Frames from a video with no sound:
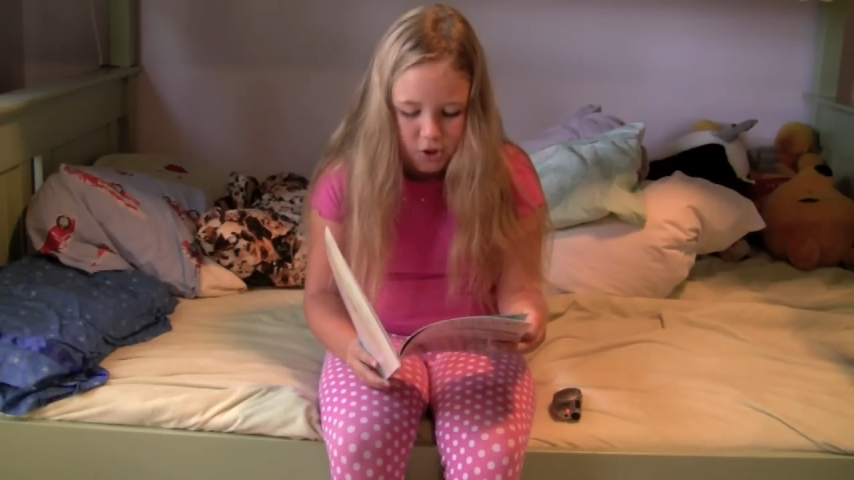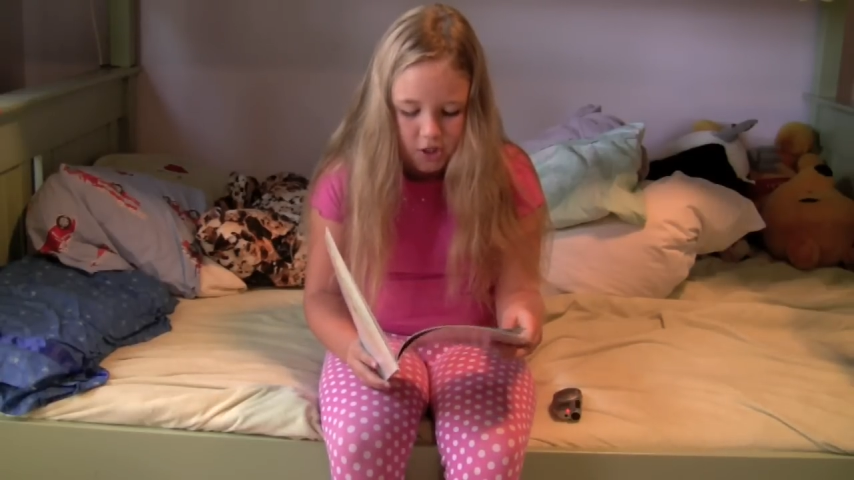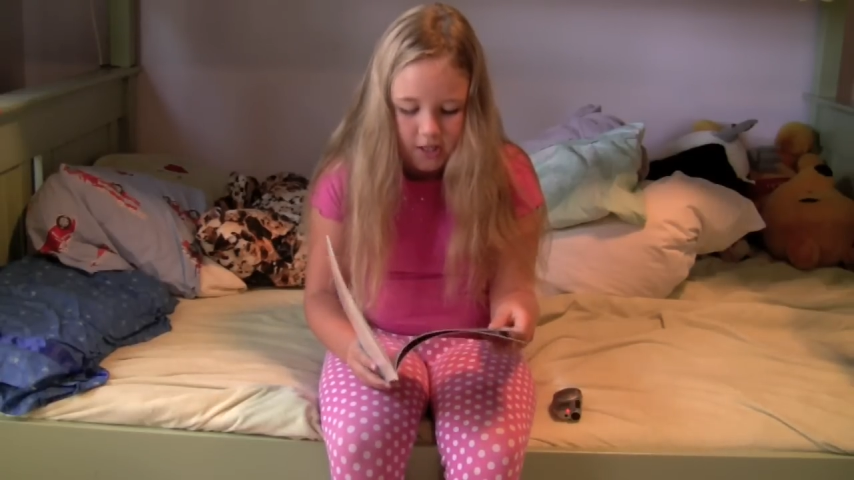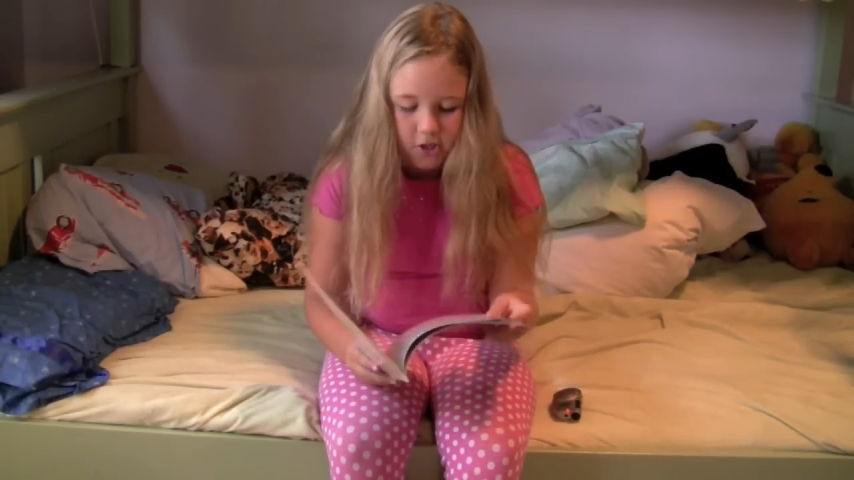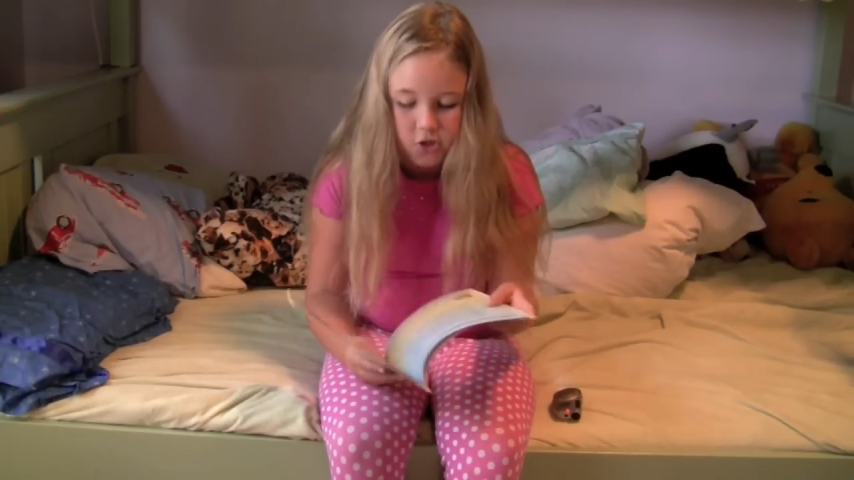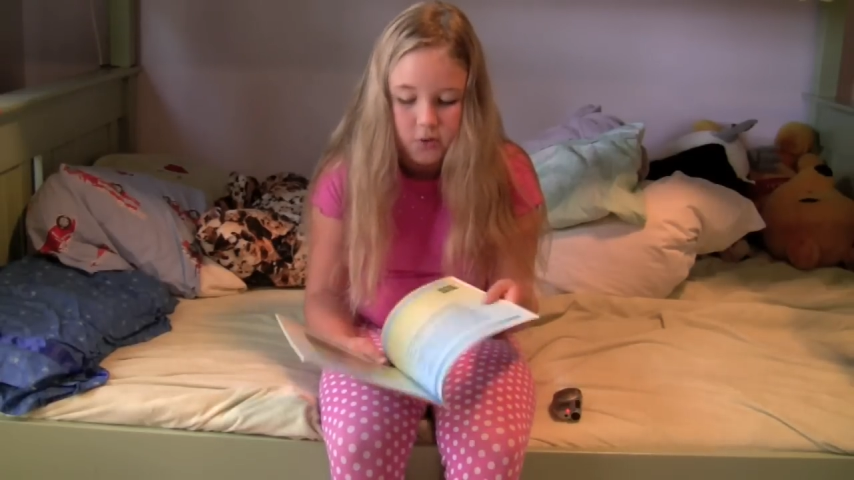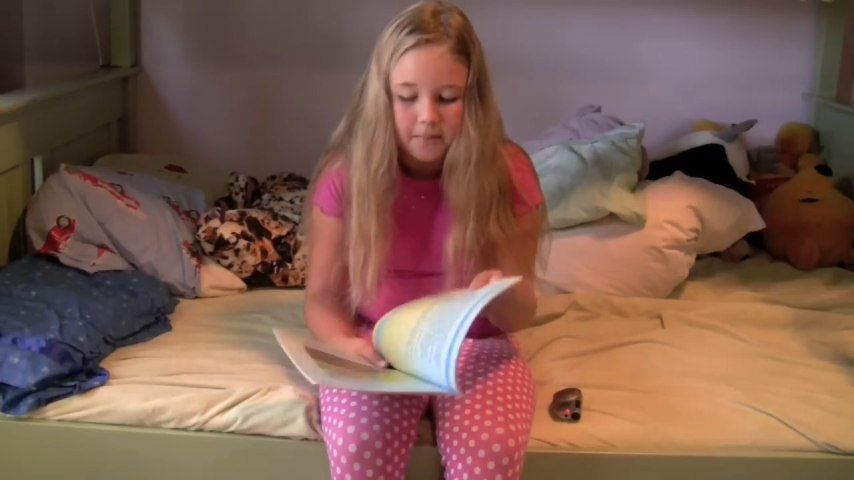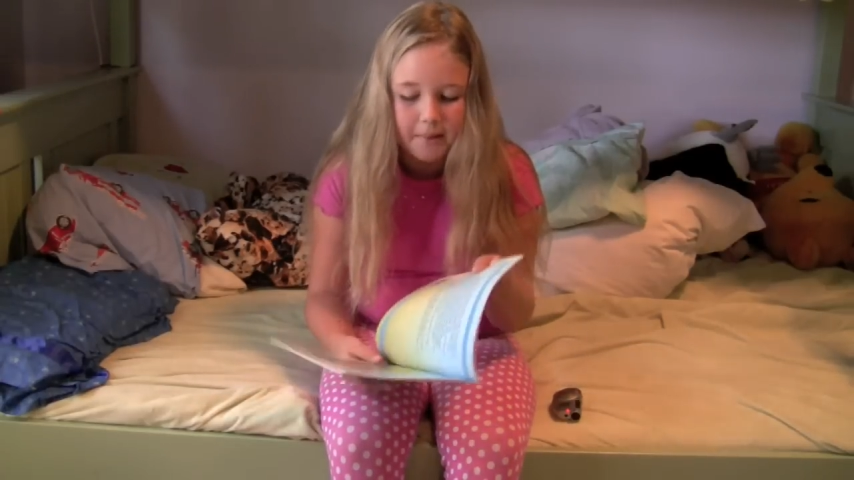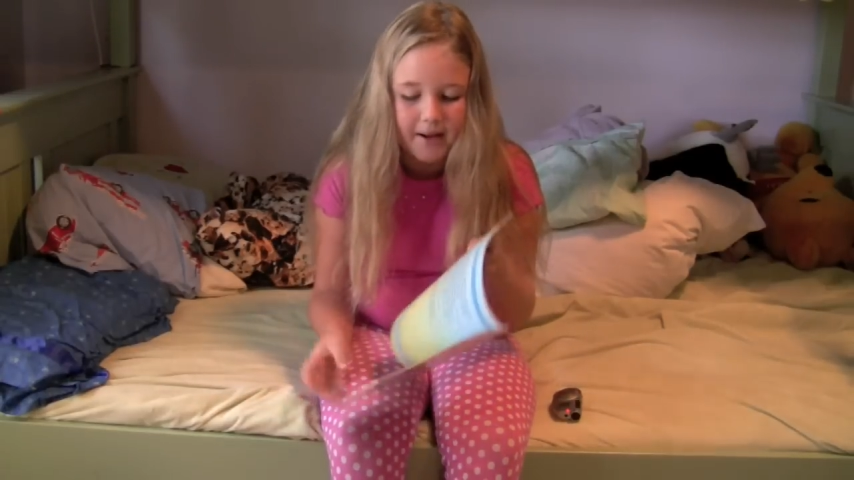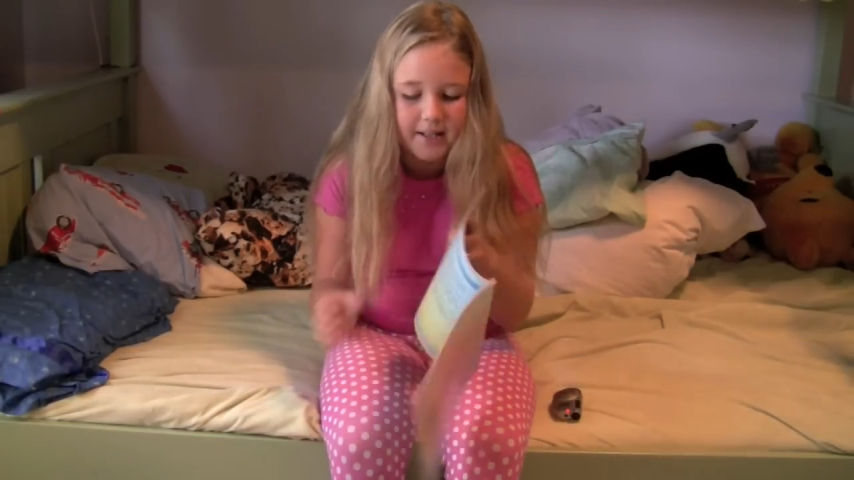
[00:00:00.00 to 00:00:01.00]
she and her two
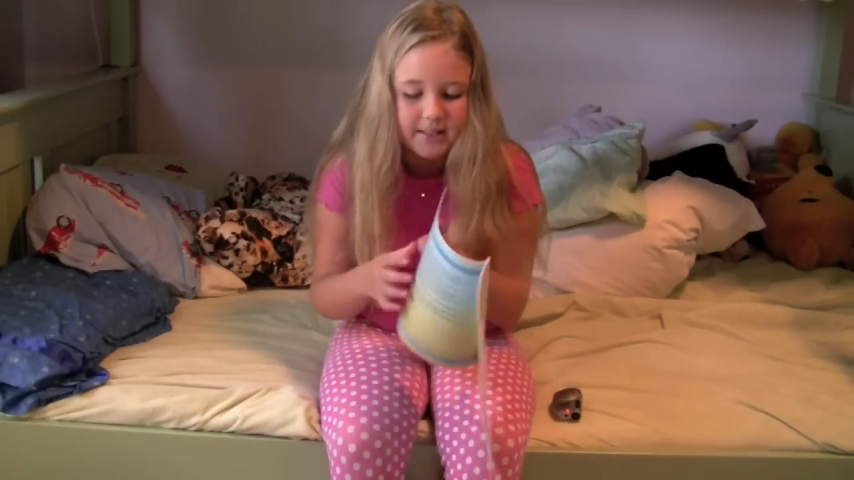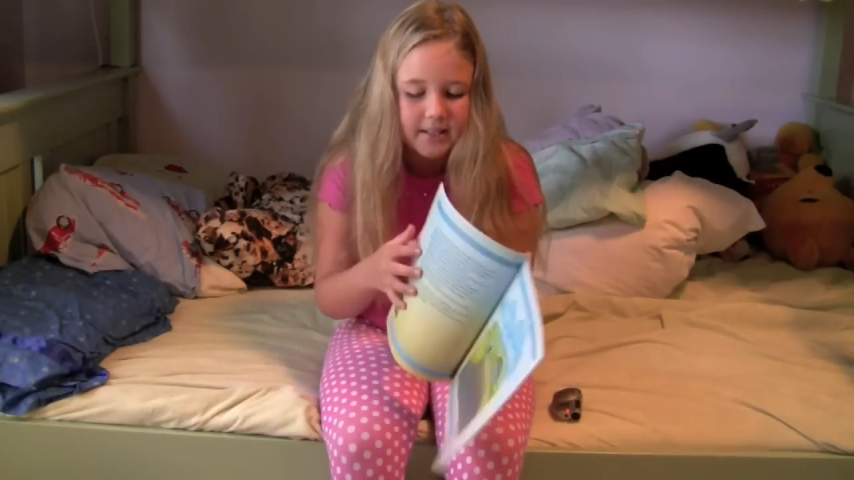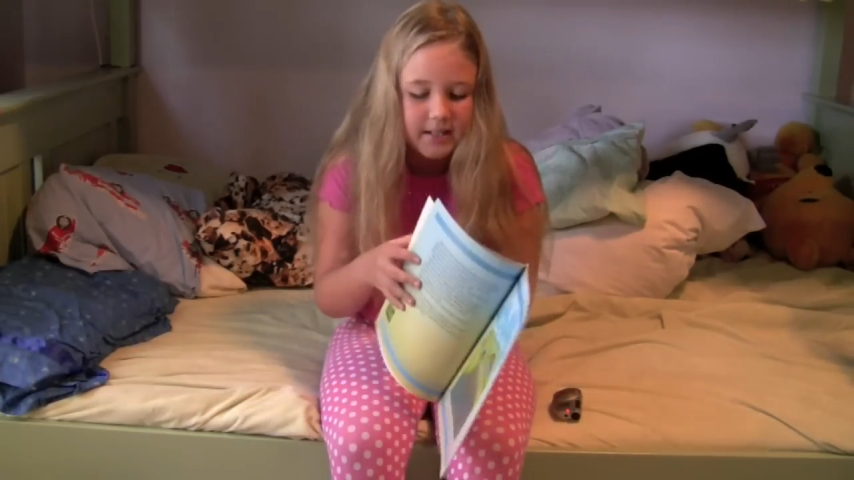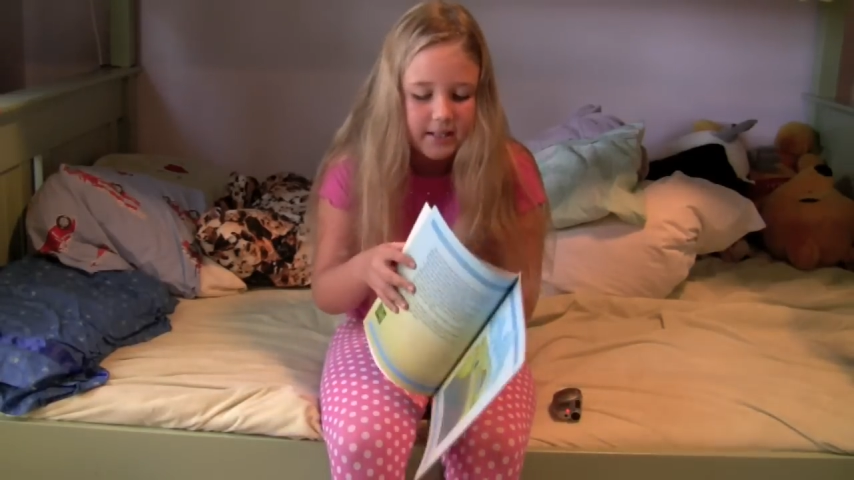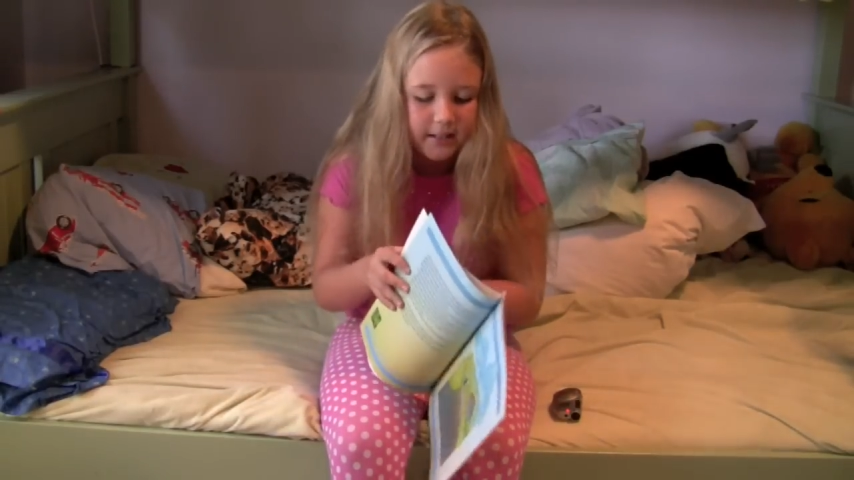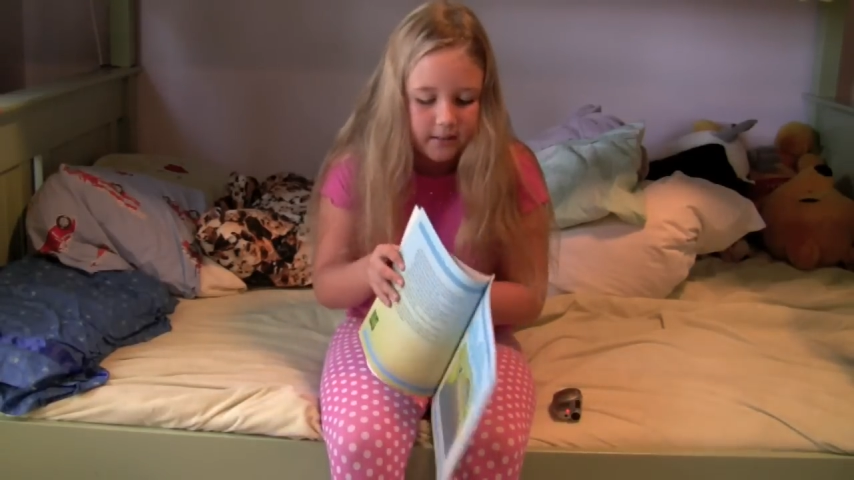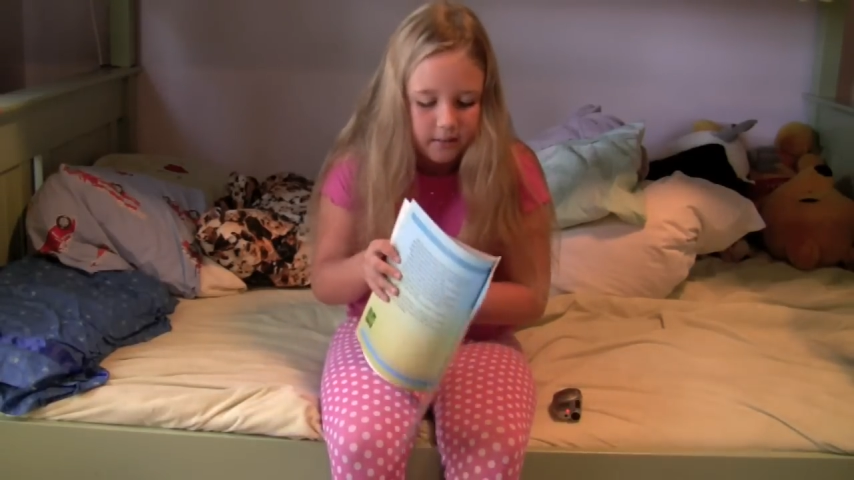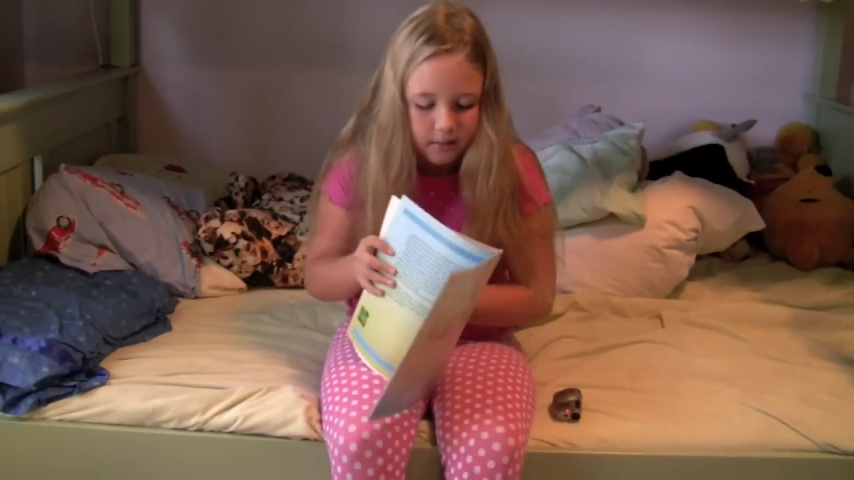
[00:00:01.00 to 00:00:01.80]
companions had taken.